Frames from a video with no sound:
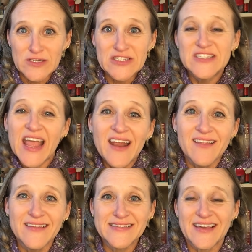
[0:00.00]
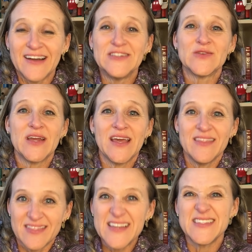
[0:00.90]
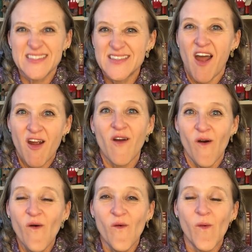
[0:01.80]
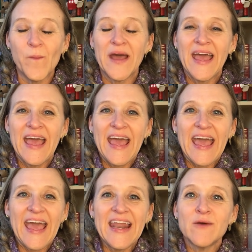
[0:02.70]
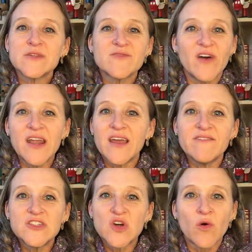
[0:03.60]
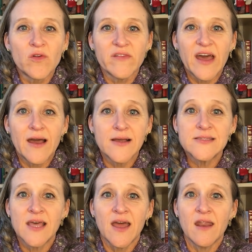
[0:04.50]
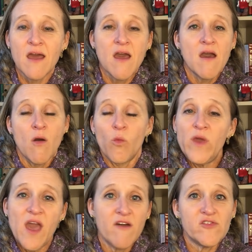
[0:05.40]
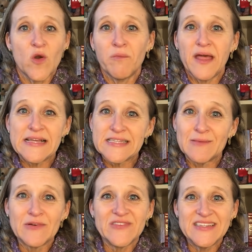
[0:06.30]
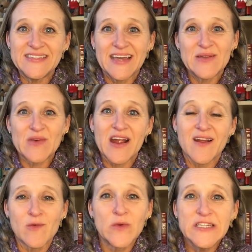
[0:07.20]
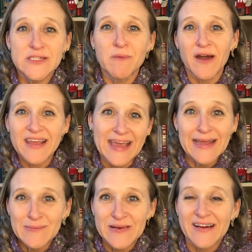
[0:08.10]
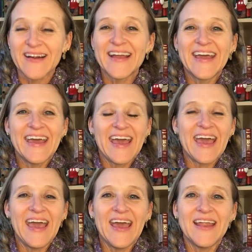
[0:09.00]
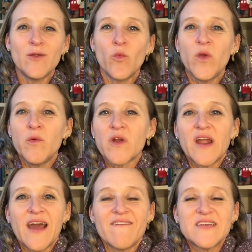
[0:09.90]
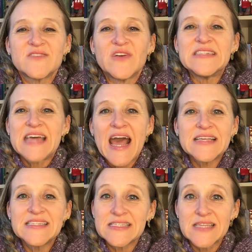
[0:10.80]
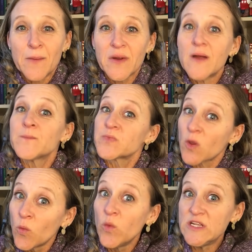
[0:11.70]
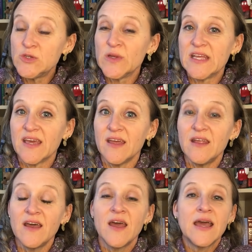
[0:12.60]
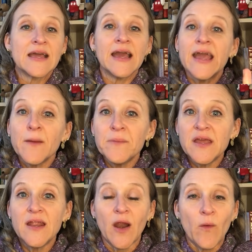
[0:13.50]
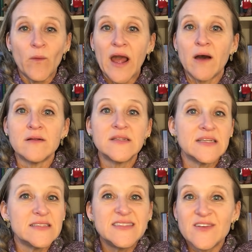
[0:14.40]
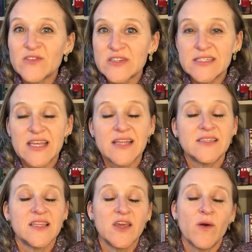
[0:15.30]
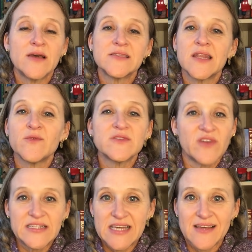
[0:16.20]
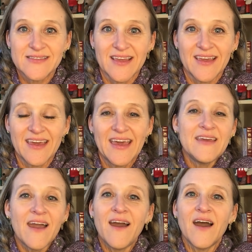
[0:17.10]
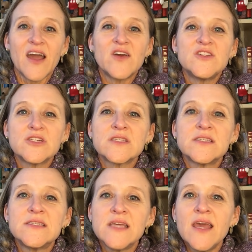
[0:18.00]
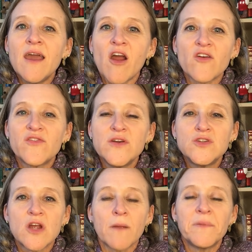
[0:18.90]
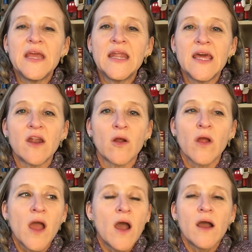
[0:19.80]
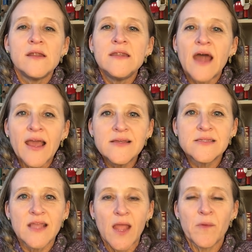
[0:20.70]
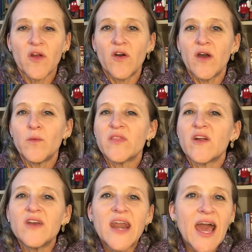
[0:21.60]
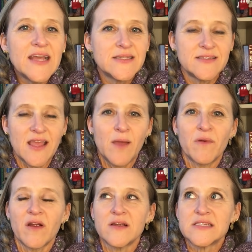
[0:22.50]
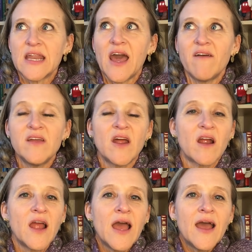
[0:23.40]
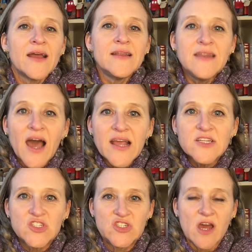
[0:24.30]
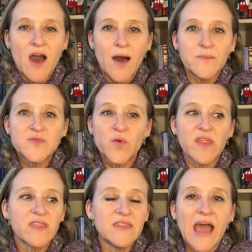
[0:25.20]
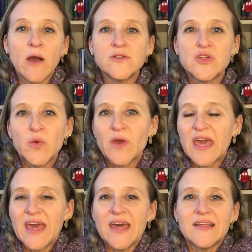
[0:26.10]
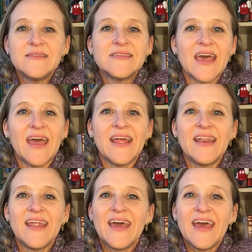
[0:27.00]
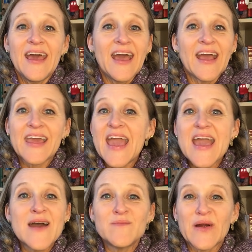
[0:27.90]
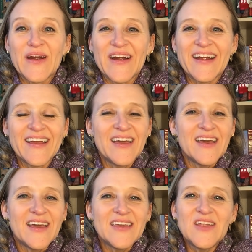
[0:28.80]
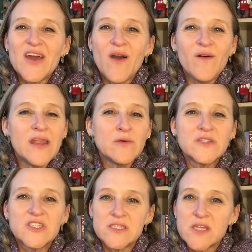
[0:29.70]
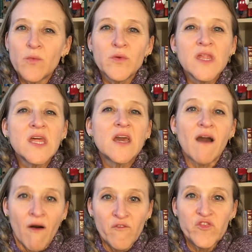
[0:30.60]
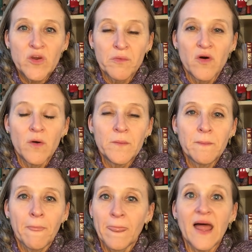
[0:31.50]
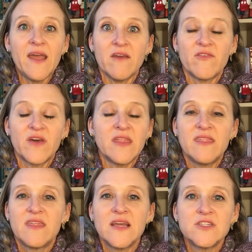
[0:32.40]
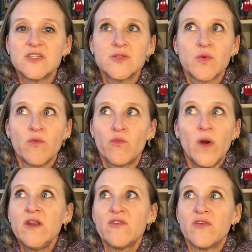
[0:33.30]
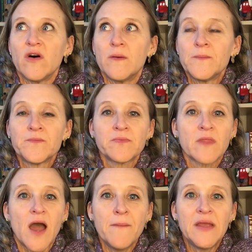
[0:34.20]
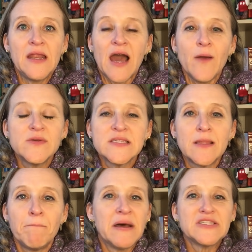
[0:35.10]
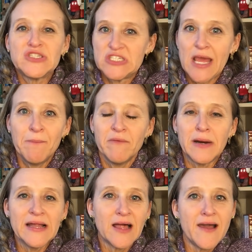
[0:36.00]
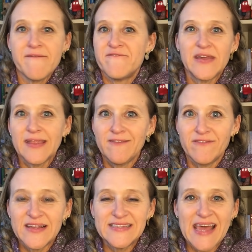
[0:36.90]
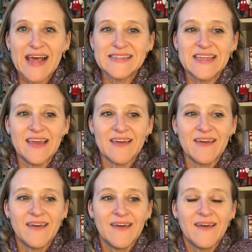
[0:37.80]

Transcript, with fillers: We're staying in this country. This is our home. And it was funny, I even told her that. I said, we have no plans on moving to Denmark. We just bought a camper and we were gonna have this fantastic summer, which we did camping around in different states in the US and it was fantastic. Yeah, I could just see our future being in our nice neighborhood with our nice neighbors and having our nice jobs with now two kids and a camper, you know, and it was just a really comfortable life and things just were wonderful. I mean, I was in the best shape of my life, feeling fantastic.